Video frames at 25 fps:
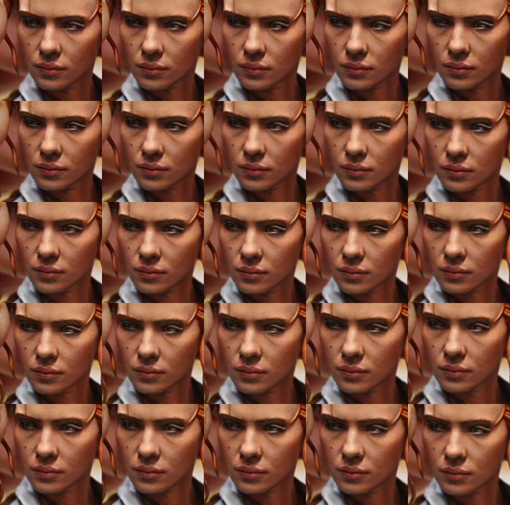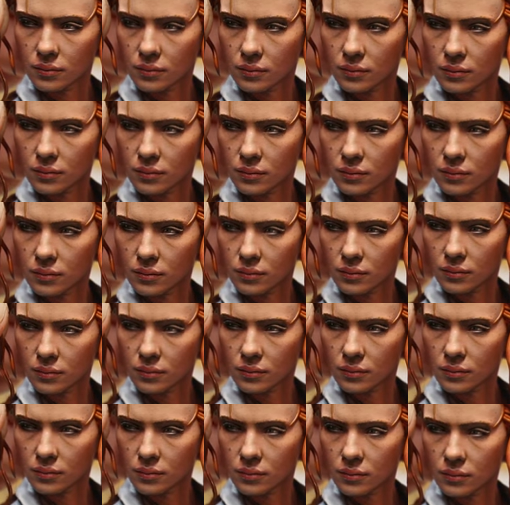
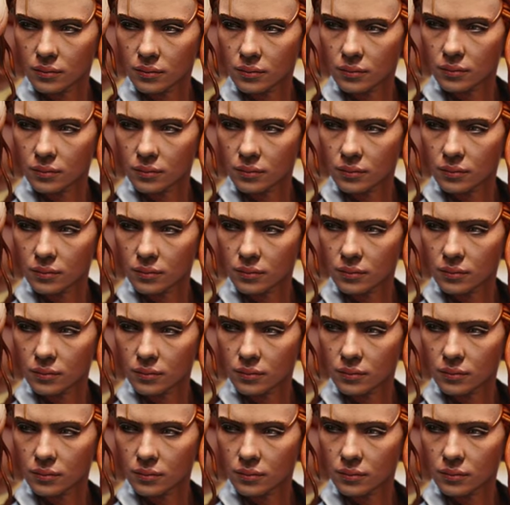Nobody speaks.